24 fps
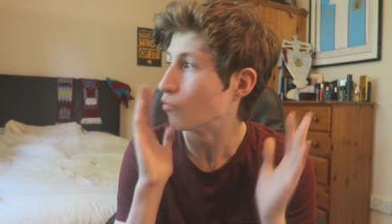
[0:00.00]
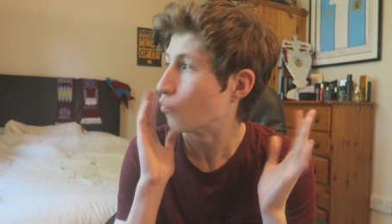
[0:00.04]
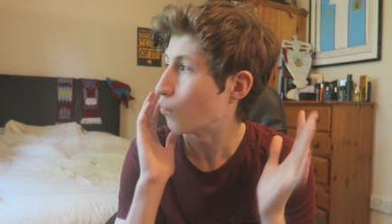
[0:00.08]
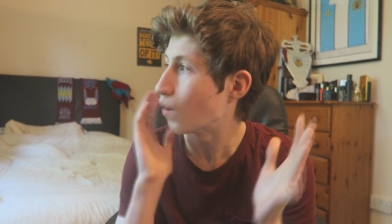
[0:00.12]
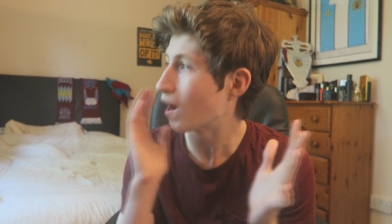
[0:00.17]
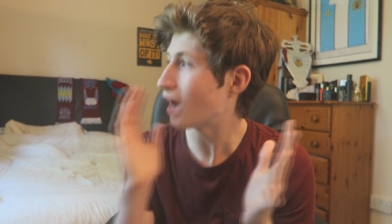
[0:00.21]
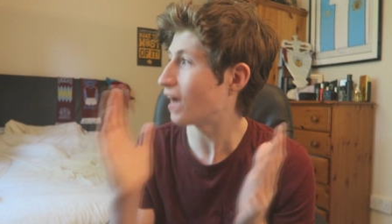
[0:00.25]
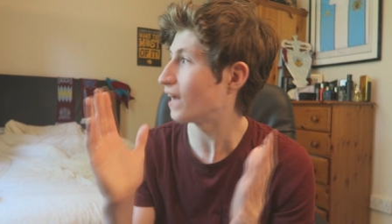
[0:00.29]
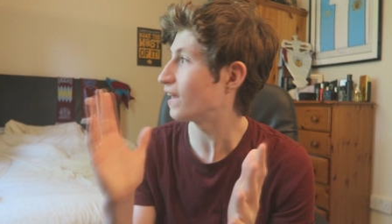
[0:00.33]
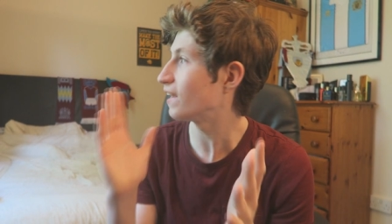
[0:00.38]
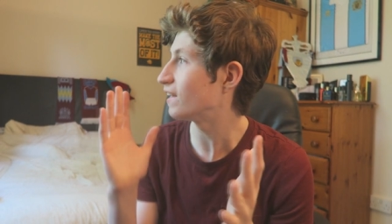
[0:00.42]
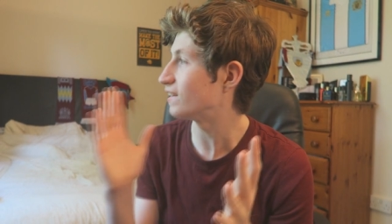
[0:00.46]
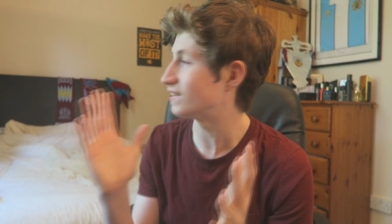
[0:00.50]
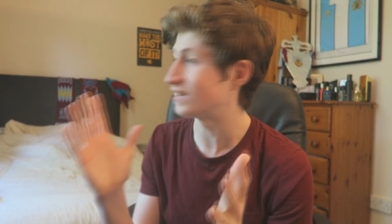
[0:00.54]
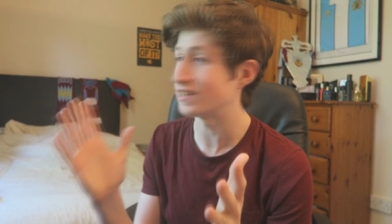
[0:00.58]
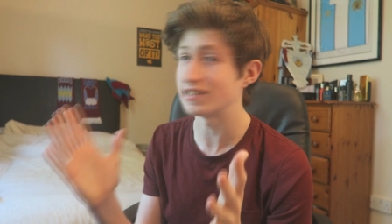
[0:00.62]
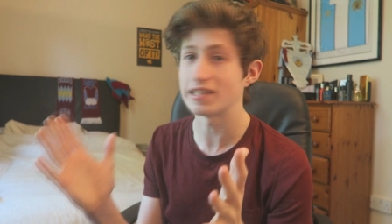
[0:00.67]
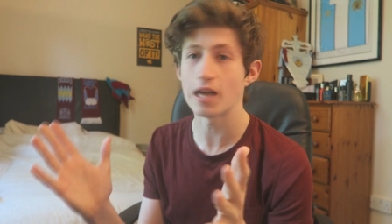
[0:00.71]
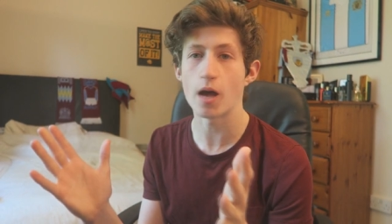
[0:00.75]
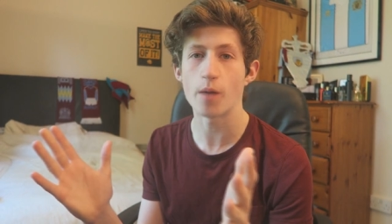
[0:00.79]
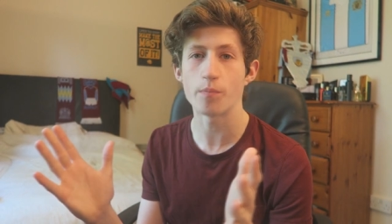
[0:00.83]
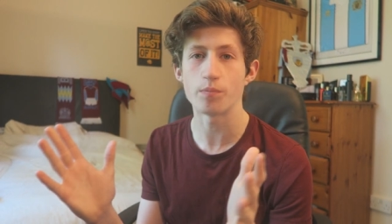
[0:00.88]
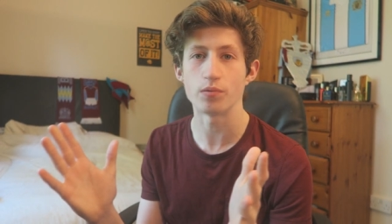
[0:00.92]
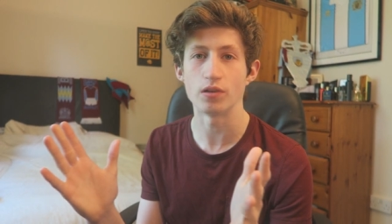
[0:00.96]
Why is this
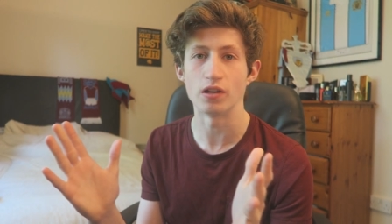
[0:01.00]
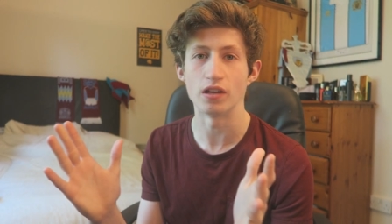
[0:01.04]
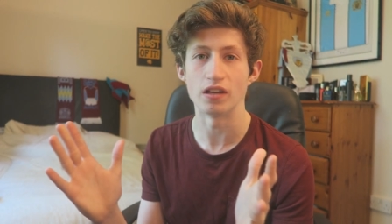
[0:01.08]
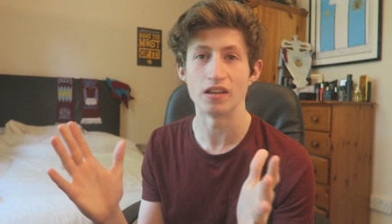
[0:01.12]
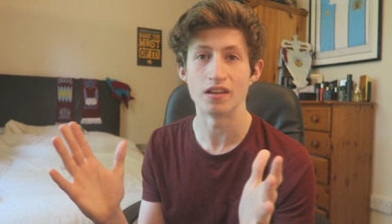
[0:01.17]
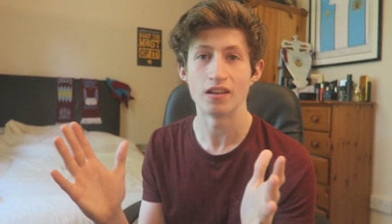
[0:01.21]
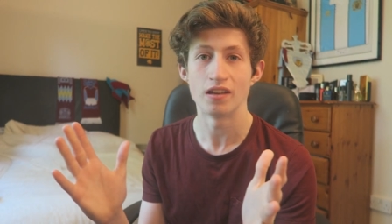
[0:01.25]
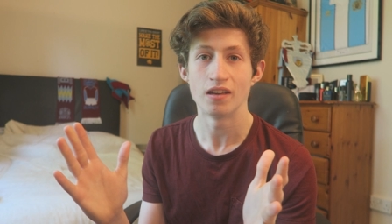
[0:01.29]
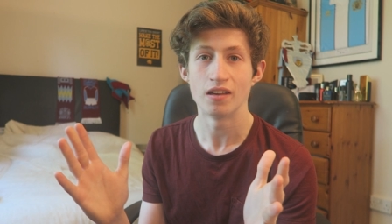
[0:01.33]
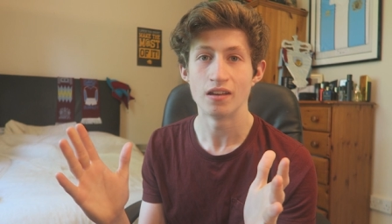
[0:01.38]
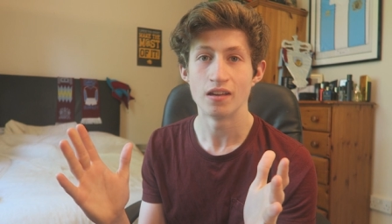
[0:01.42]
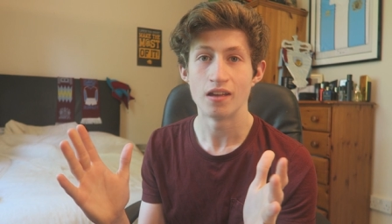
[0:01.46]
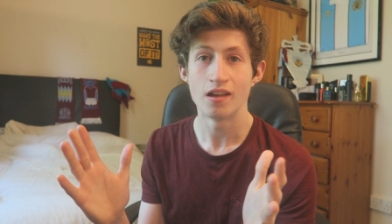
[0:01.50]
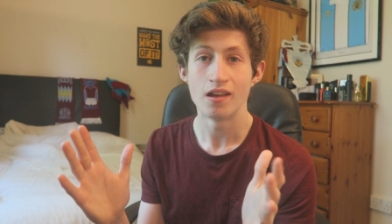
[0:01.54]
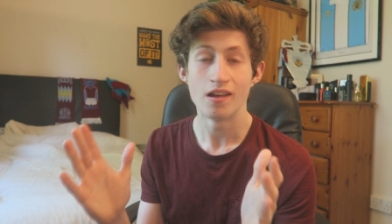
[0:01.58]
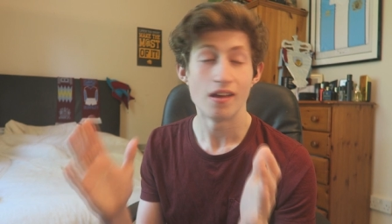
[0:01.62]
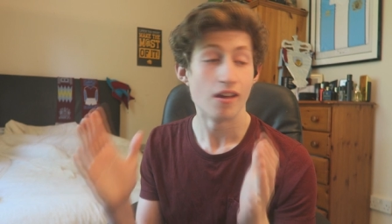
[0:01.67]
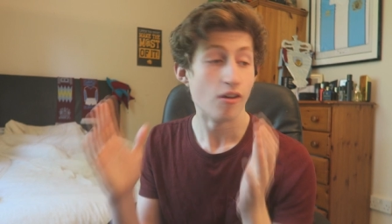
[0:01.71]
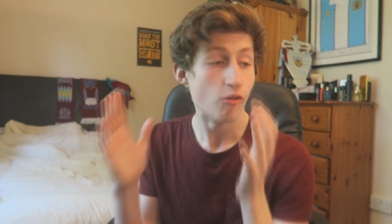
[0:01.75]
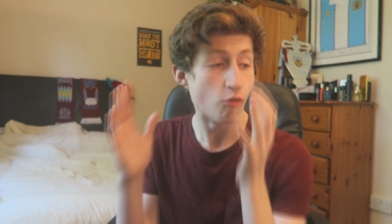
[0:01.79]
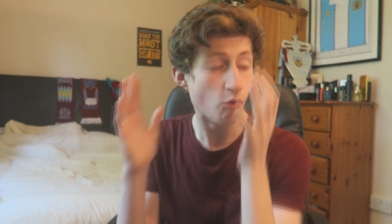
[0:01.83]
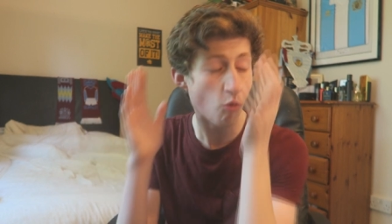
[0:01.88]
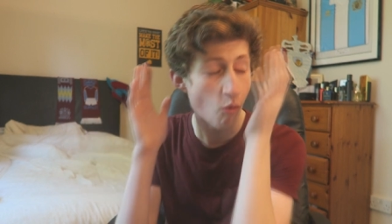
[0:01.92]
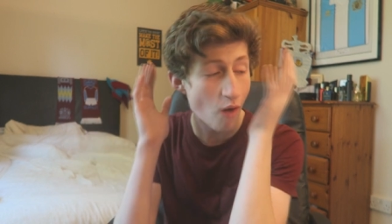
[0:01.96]
happening?
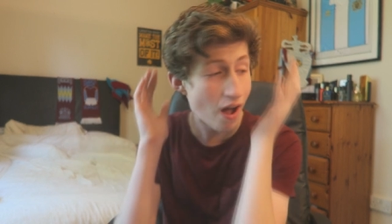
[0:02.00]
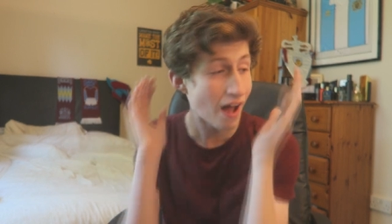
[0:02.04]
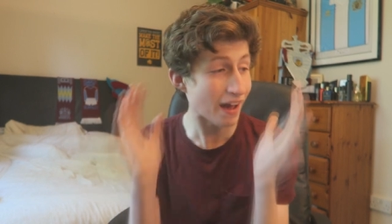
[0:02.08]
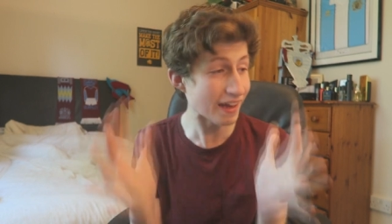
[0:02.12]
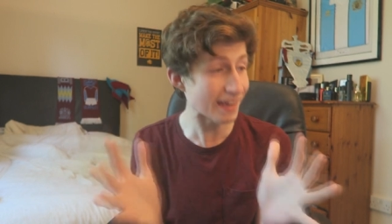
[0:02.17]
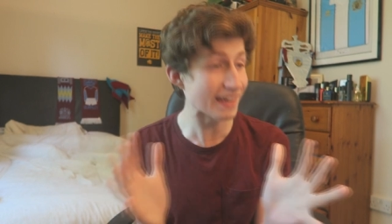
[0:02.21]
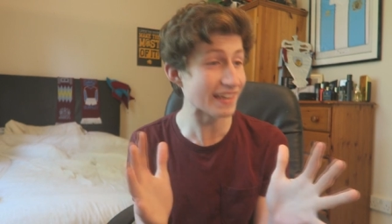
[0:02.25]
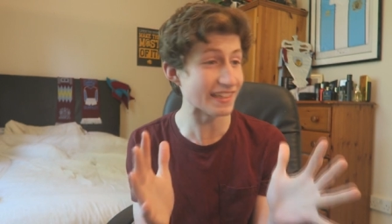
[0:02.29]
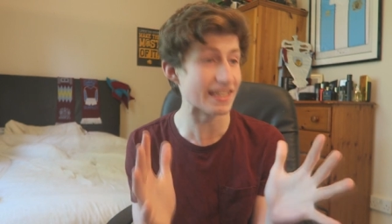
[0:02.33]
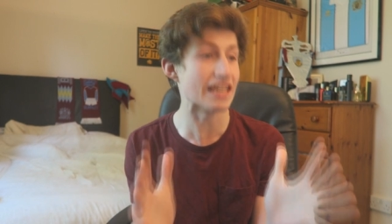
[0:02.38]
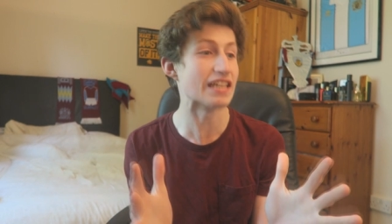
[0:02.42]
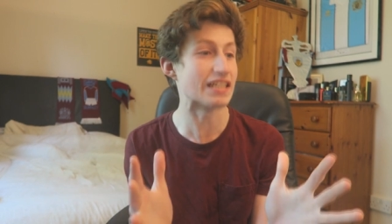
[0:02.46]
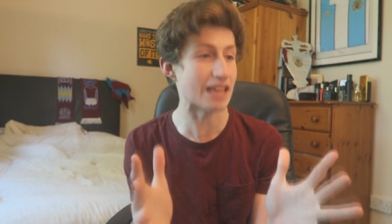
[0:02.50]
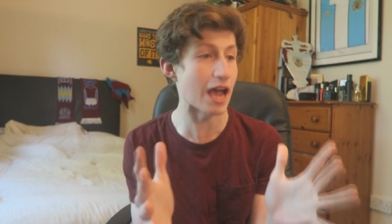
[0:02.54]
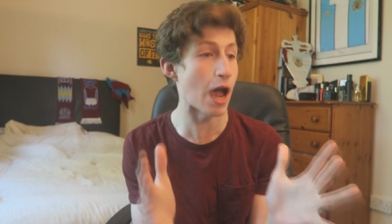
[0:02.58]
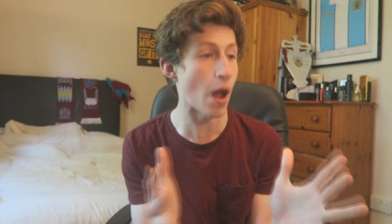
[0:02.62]
Why is this